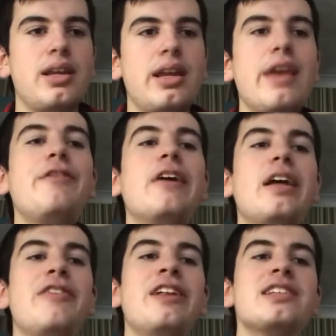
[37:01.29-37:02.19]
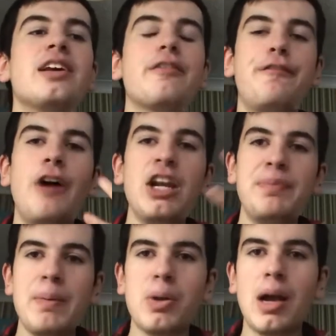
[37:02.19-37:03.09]
if there's like 5
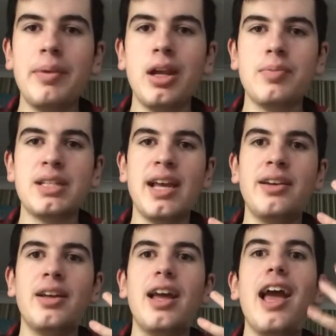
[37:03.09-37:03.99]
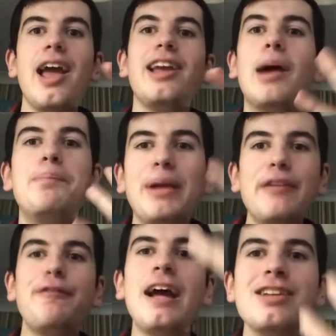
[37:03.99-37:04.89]
people coming up saying, "Hey, I'm big
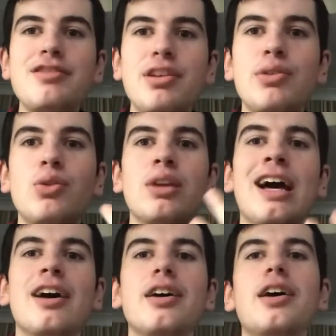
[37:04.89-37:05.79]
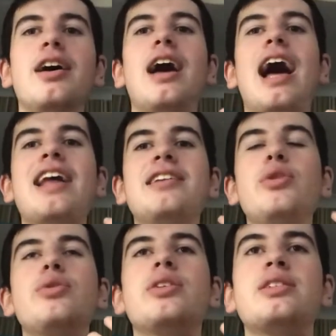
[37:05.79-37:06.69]
fans of you" and all that, and
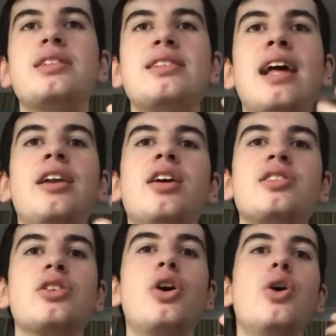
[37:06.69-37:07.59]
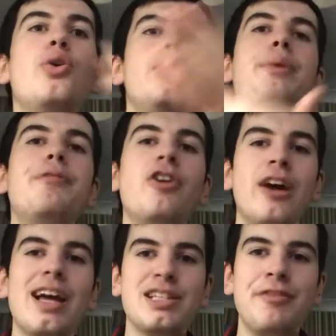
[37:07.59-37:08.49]
Lucas then asks, "Who do you prefer
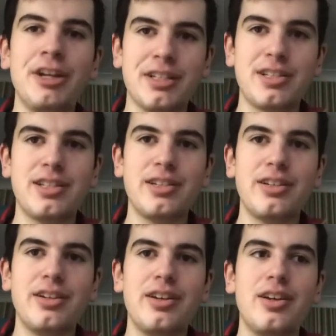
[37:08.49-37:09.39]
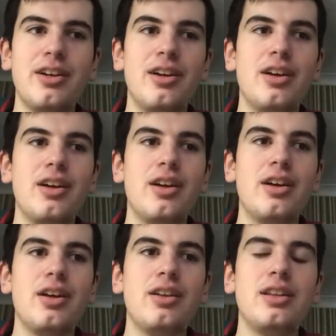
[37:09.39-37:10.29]
out of us?"
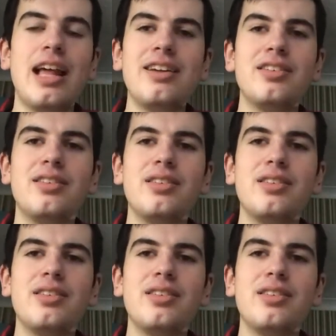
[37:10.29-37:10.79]
Then